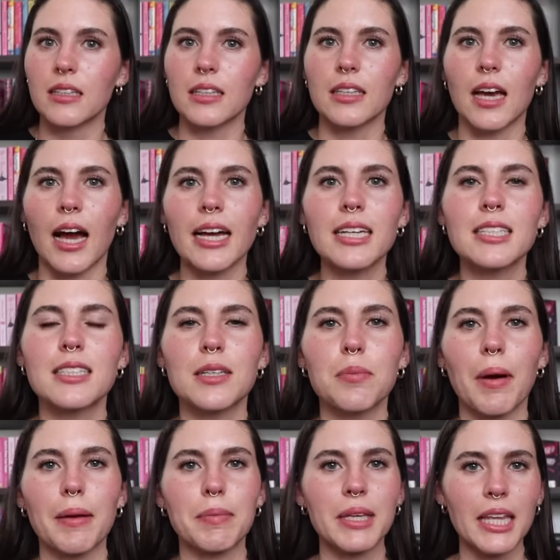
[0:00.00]
Yikes
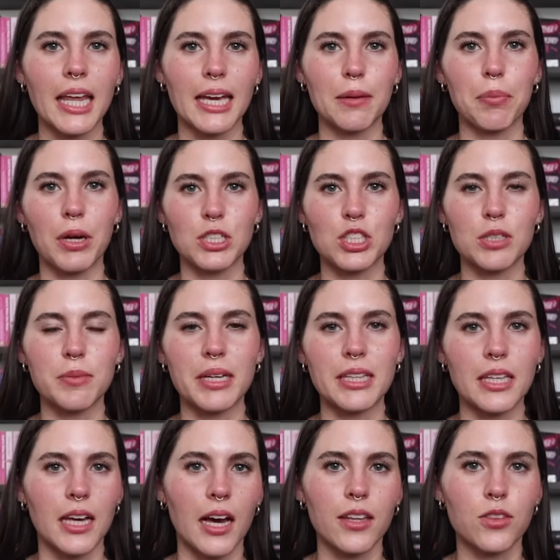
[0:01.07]
might be like punching me in
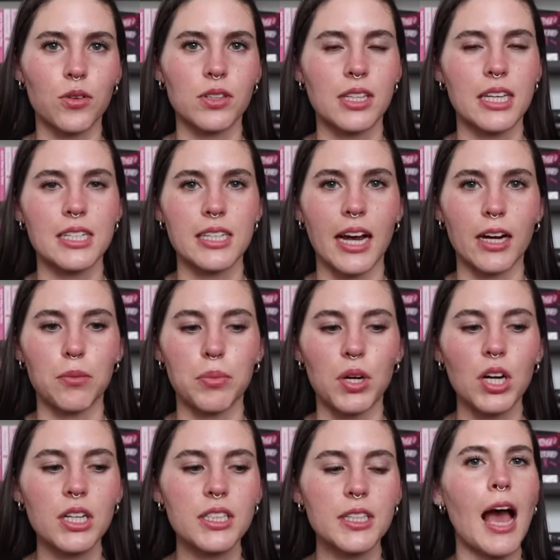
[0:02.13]
the gut throughout the entire
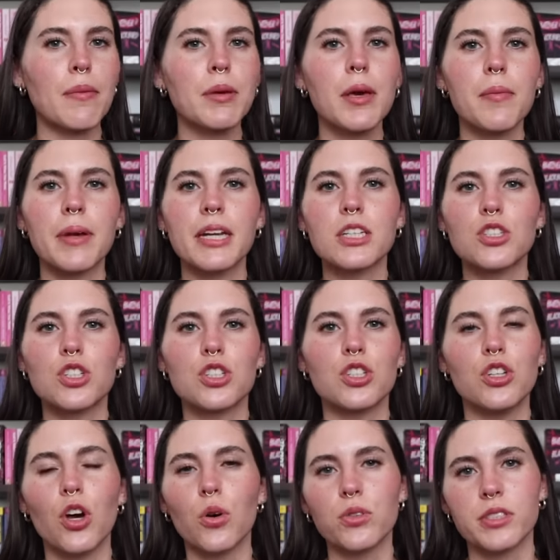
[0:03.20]
book. Abby Jimenez just
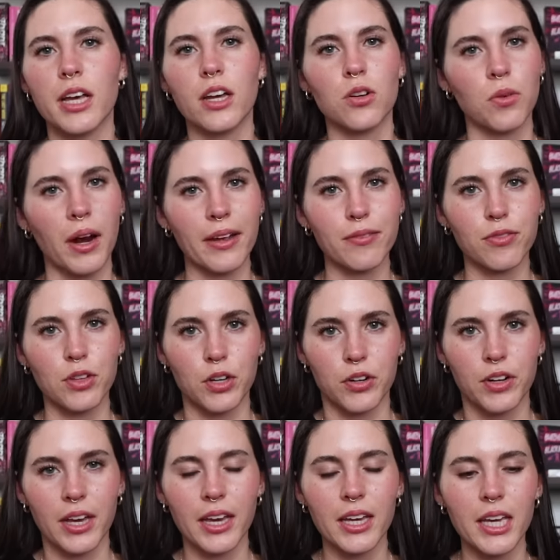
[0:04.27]
knows how to write
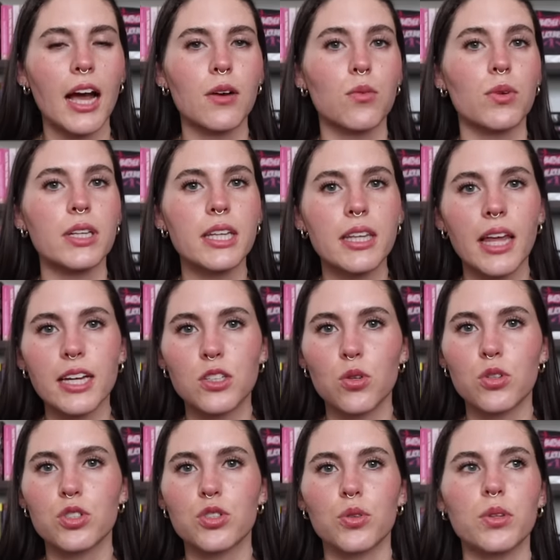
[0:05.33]
flirting. I really liked
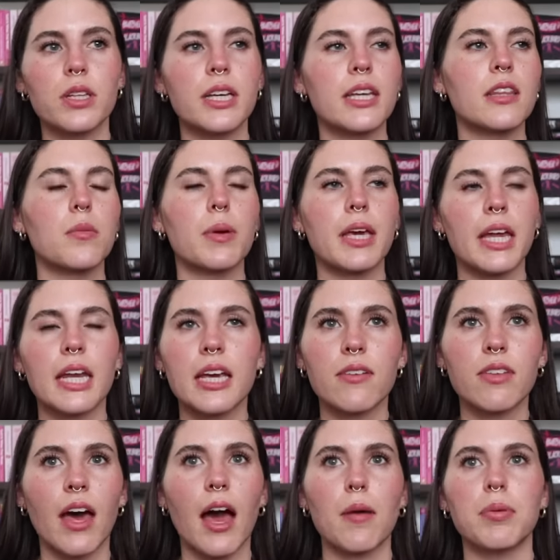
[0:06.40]
yours truly, the beginning of
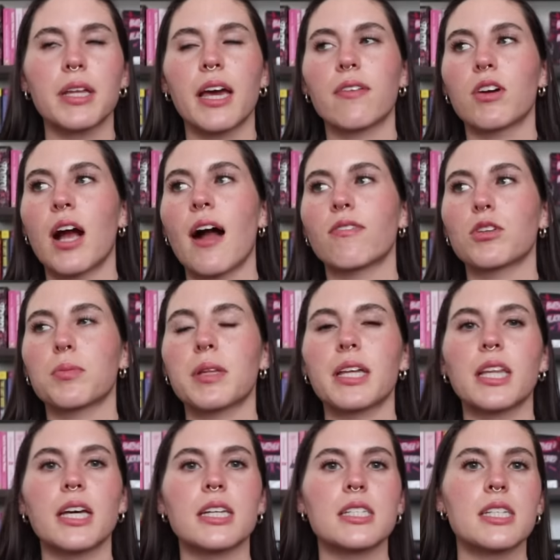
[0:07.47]
the Happily Ever After
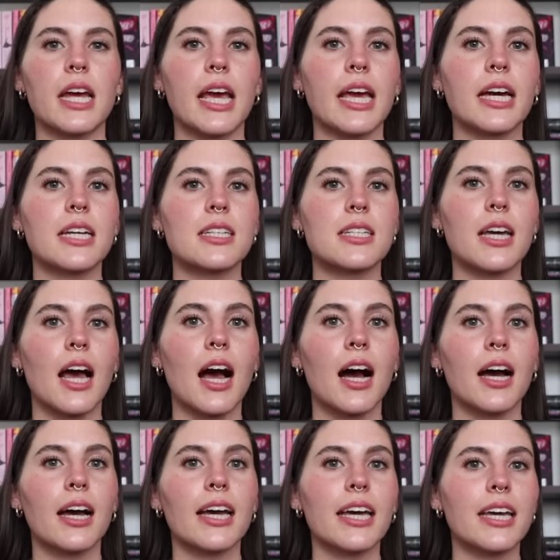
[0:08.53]
playlist, and
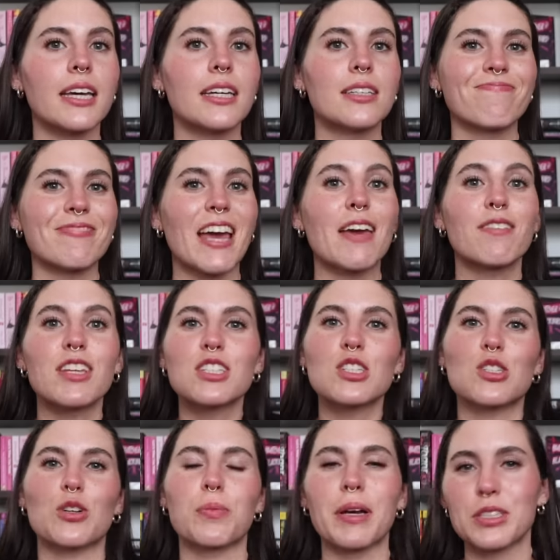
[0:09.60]
I, if this
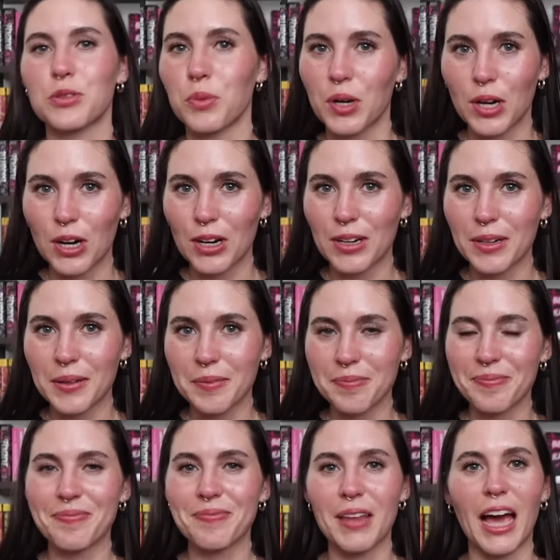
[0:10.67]
is her best work,
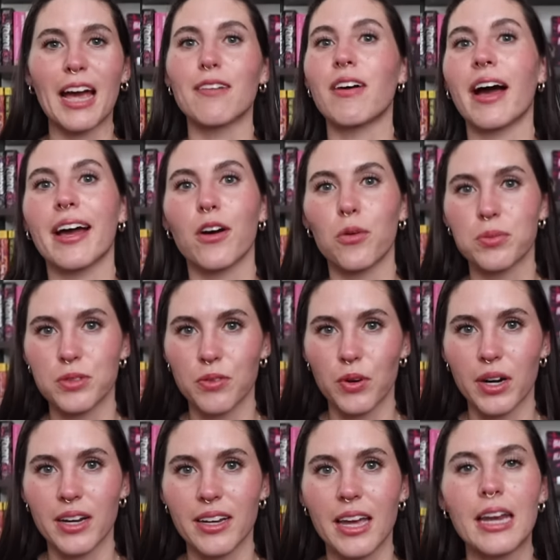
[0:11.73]
I have high hopes
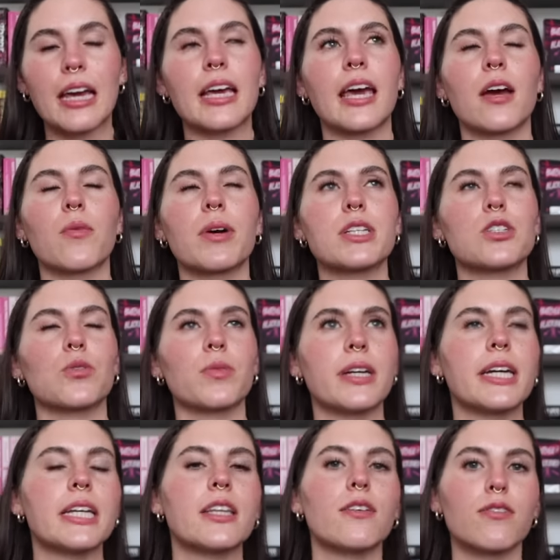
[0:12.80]
for it and I can't wait to
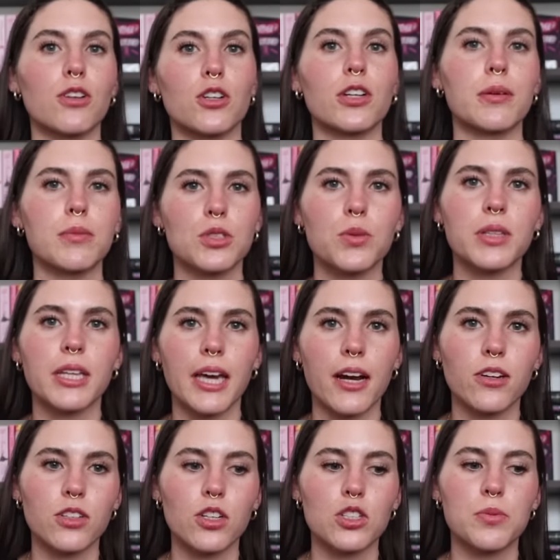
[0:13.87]
read the flirting between the
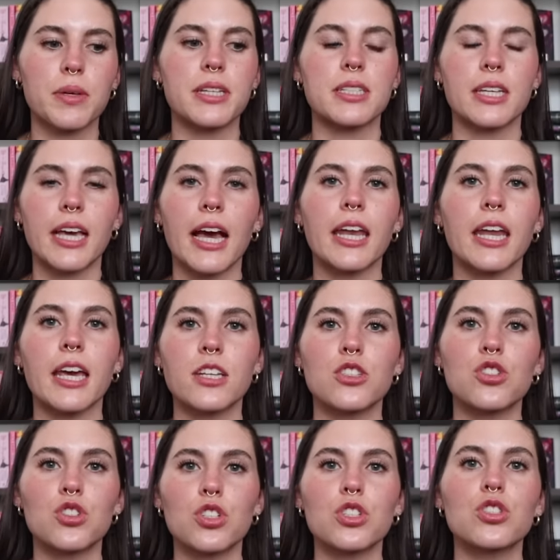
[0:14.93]
characters because again
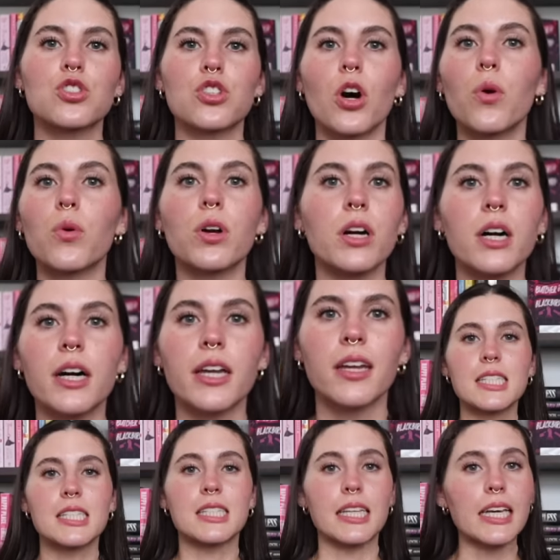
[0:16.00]
it's just so good.
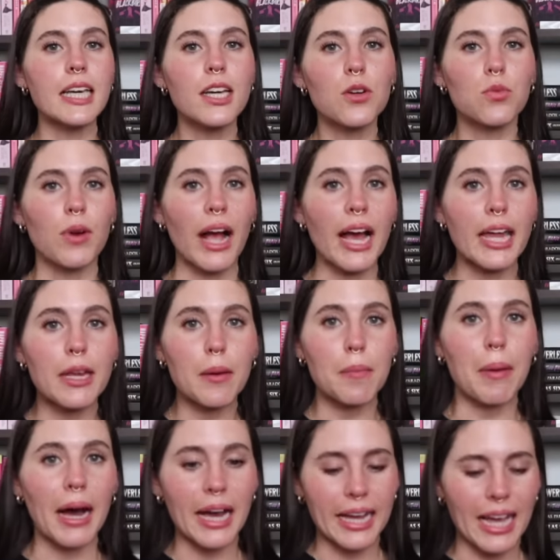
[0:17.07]
Seeing Red
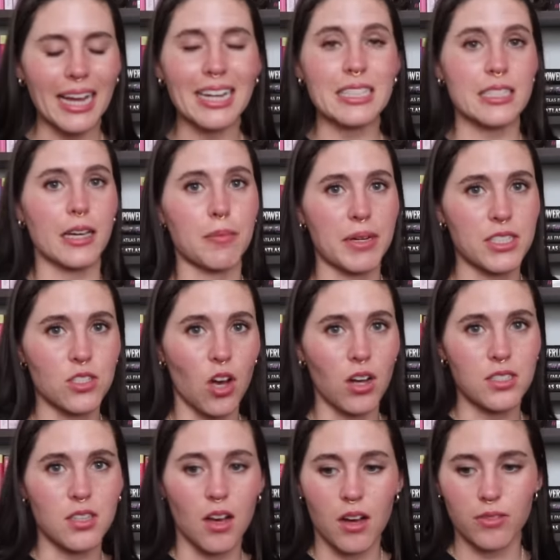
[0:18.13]
by I gotta take my
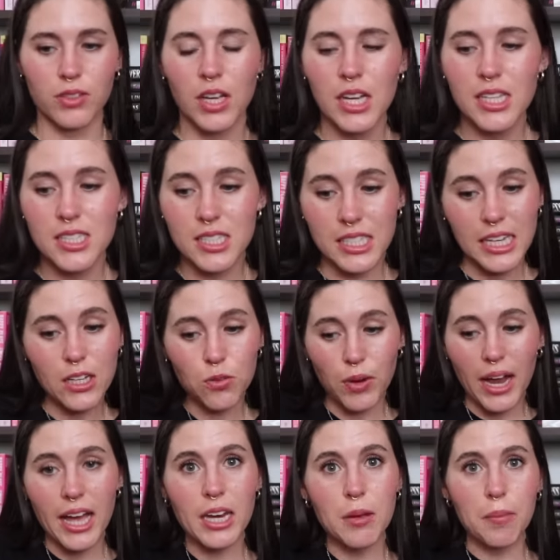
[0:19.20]
socks off. Seeing
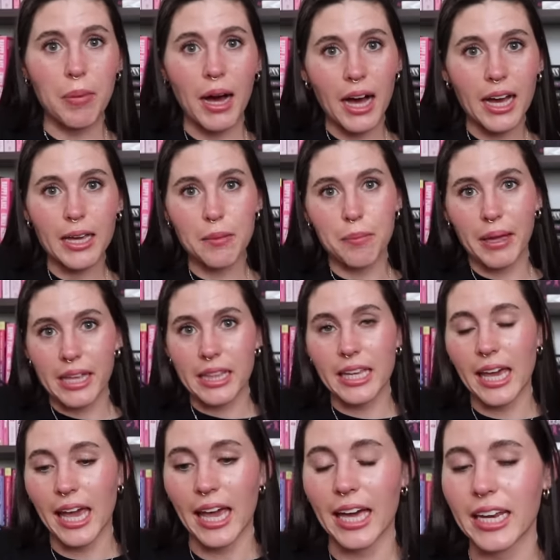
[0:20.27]
Red by
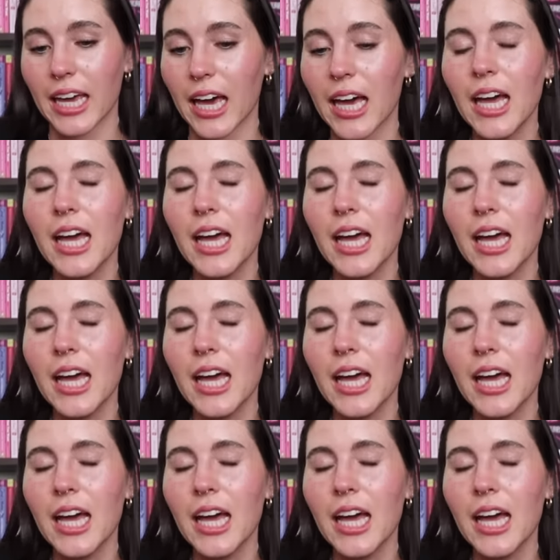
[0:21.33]
Bailey Hanna.